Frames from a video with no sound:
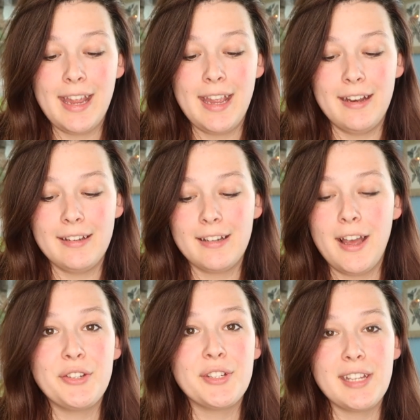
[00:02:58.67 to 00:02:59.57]
and
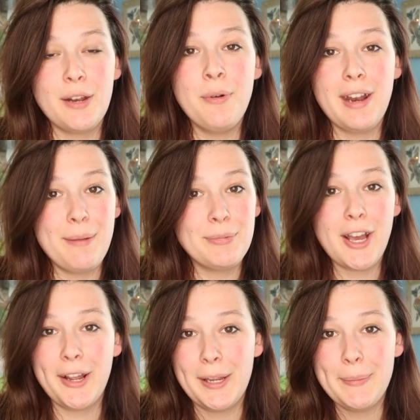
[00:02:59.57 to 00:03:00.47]
understand what I'm
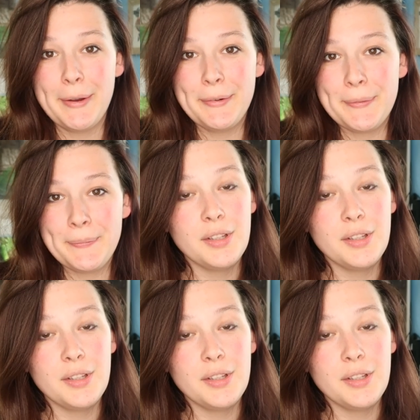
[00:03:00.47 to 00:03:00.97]
talking about.